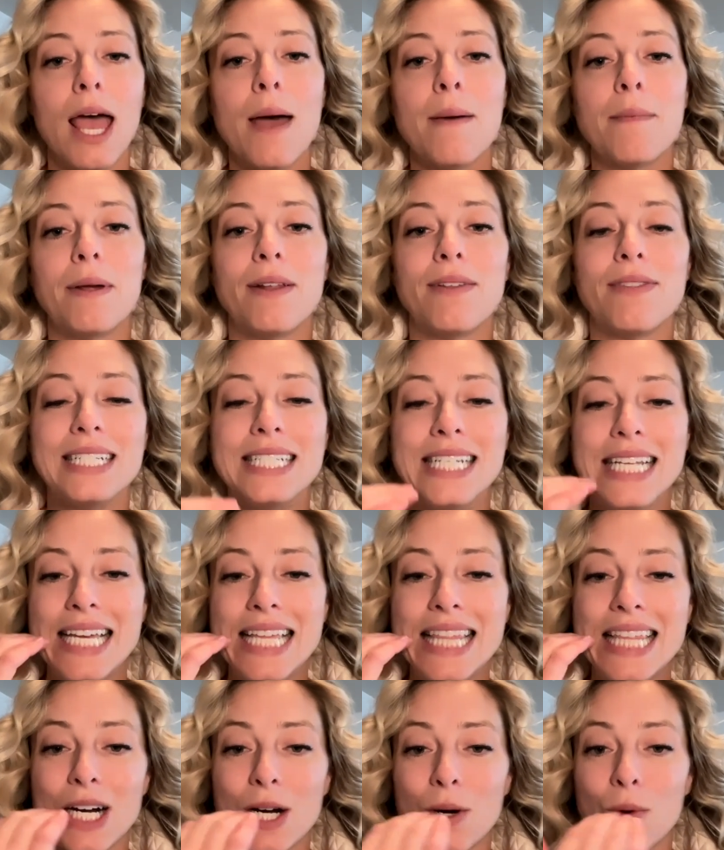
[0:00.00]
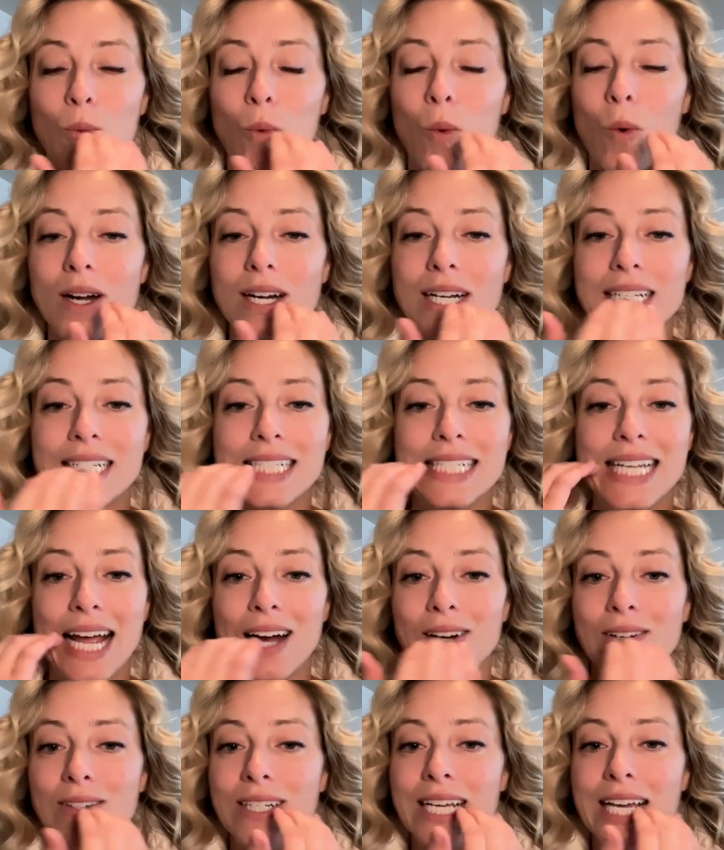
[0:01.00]
But if the teeth are worn
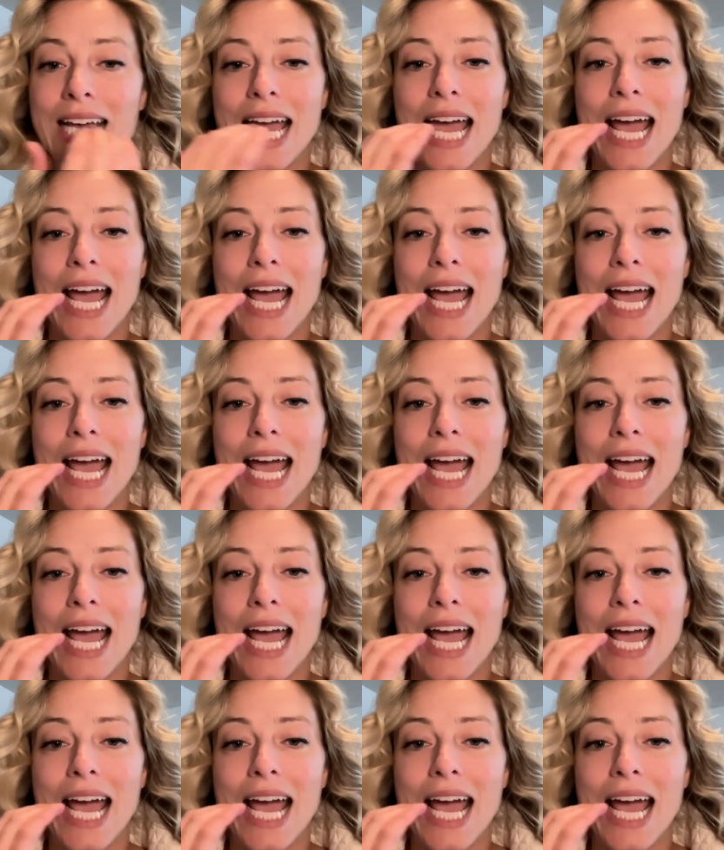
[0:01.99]
down